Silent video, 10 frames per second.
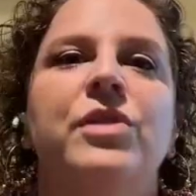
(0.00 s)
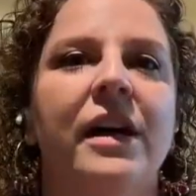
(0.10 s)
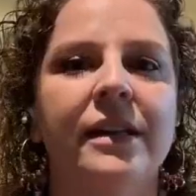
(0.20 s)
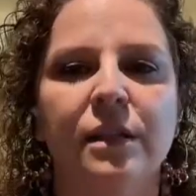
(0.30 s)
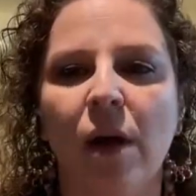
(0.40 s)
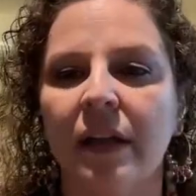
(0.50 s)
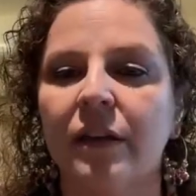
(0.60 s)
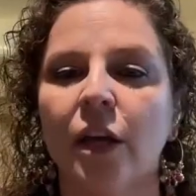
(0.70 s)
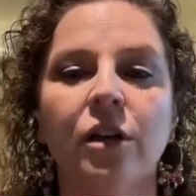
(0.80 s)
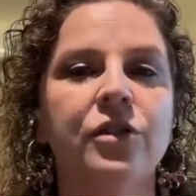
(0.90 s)
Susanna
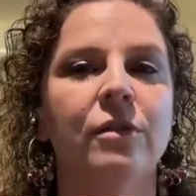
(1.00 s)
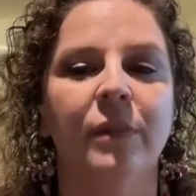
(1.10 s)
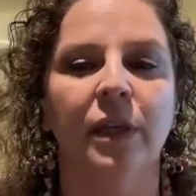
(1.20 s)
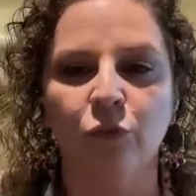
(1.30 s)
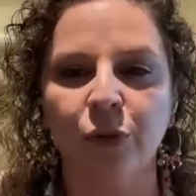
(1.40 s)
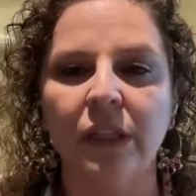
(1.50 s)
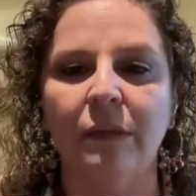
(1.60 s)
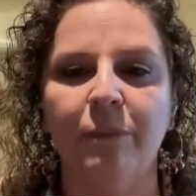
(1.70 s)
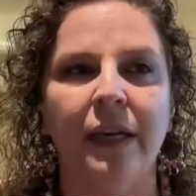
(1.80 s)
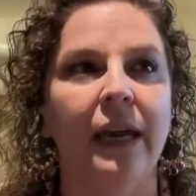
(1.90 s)
Smalley. There are some like
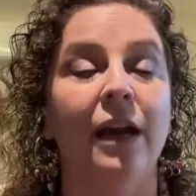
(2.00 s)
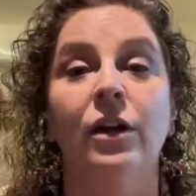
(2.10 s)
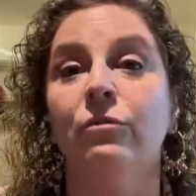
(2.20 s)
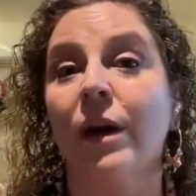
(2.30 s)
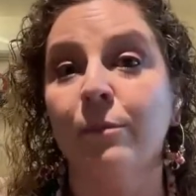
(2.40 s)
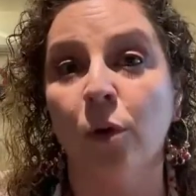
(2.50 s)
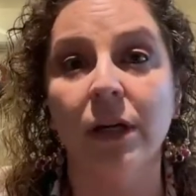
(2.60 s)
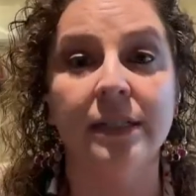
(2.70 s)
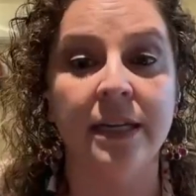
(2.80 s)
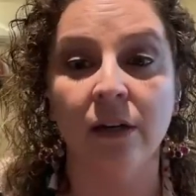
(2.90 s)
really big Ari
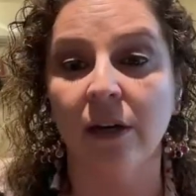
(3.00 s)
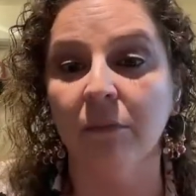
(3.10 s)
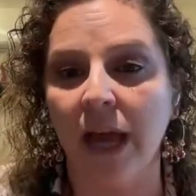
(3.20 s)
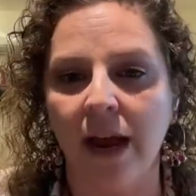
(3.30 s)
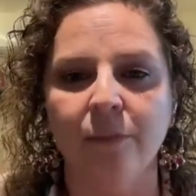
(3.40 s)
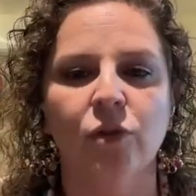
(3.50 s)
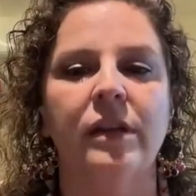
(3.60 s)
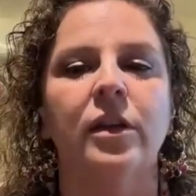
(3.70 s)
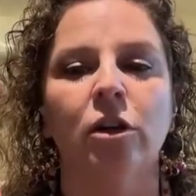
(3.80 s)
Redboard at TRM Labs, right?